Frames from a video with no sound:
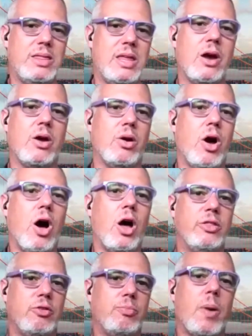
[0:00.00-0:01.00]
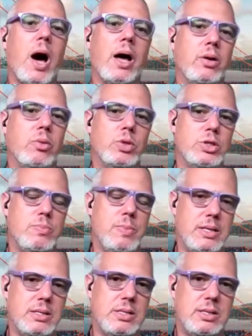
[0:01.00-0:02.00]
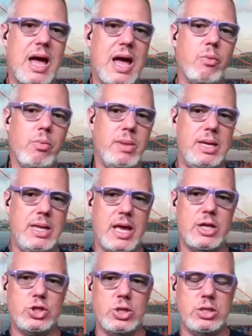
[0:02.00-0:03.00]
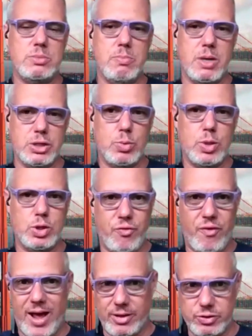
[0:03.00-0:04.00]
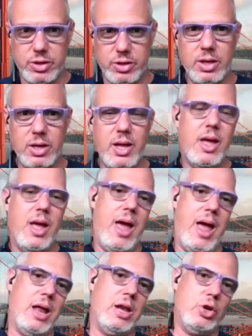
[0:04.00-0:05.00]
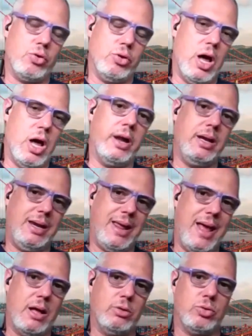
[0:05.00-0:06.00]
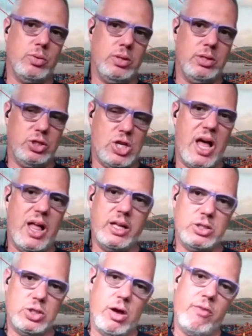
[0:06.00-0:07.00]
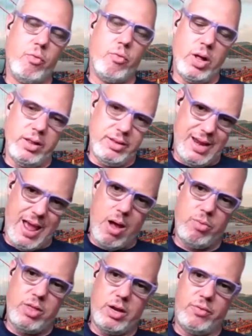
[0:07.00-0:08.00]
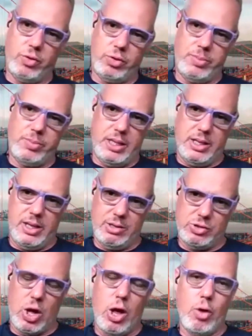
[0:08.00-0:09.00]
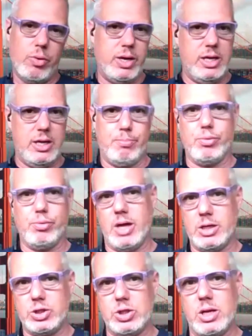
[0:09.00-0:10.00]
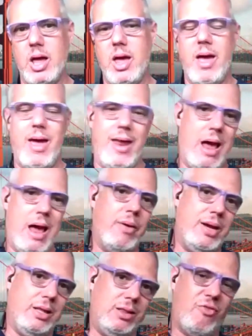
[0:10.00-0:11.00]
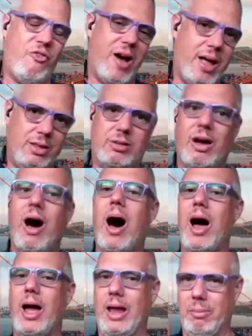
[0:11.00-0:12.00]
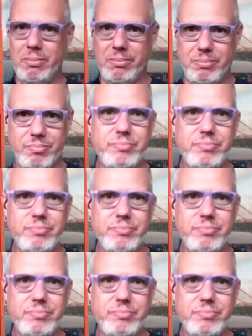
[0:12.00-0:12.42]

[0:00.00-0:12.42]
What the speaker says: there on the spot, which means that remediation is much, much faster. And you're not encountering the challenge of, well, now that vulnerability is already in production, and now I need to find time